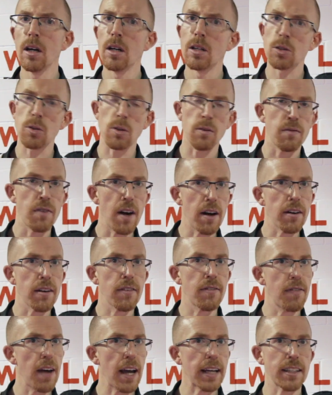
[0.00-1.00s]
so a very
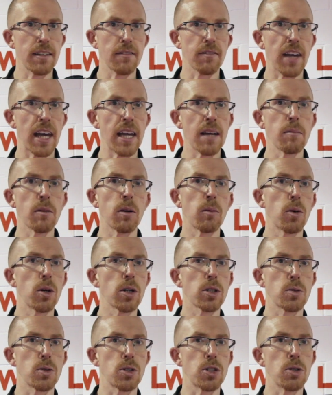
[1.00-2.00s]
effective game that
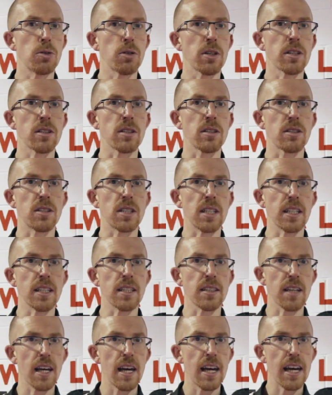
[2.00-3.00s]
works for juniors and
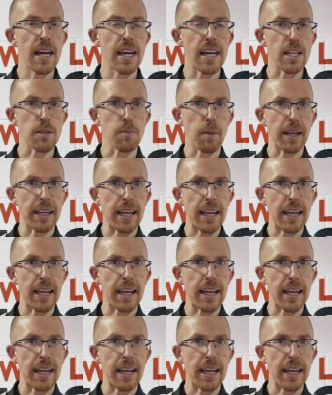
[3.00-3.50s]
seniors is by